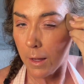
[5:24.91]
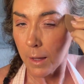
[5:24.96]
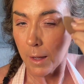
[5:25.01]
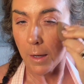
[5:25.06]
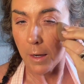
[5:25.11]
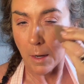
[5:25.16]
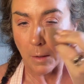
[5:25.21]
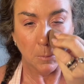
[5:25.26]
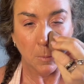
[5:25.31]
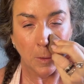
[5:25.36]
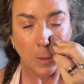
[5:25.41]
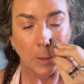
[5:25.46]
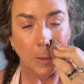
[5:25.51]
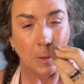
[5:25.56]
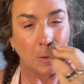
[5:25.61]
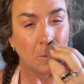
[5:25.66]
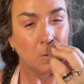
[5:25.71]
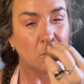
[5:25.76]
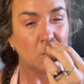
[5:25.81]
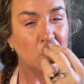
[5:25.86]
And I'm going to
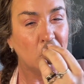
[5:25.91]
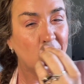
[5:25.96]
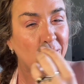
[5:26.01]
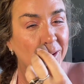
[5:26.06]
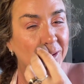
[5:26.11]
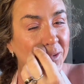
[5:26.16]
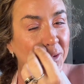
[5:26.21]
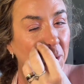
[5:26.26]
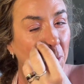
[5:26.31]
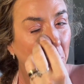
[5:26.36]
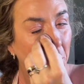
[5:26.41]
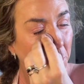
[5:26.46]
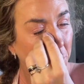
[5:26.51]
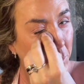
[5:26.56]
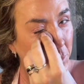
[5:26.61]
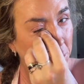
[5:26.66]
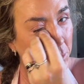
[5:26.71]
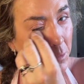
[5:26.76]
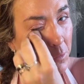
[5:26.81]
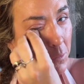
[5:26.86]
use this
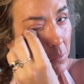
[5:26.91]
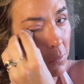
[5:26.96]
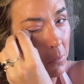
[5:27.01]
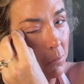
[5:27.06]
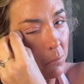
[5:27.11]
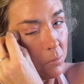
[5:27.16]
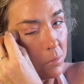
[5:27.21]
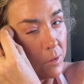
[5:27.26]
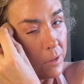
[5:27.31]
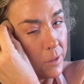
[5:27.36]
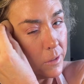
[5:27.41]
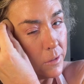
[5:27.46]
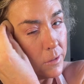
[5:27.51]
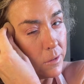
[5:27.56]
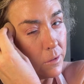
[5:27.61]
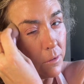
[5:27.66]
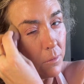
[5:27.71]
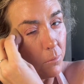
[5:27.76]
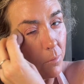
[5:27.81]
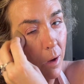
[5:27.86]
to blend
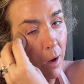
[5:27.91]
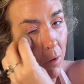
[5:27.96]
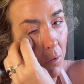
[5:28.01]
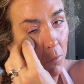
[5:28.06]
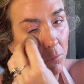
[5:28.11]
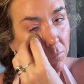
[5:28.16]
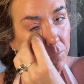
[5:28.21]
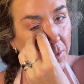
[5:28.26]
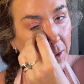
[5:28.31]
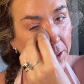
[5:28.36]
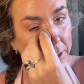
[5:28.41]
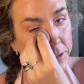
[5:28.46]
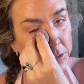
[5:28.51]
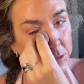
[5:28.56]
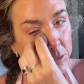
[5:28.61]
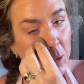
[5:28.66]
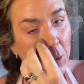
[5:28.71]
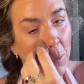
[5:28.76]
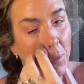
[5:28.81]
my whole face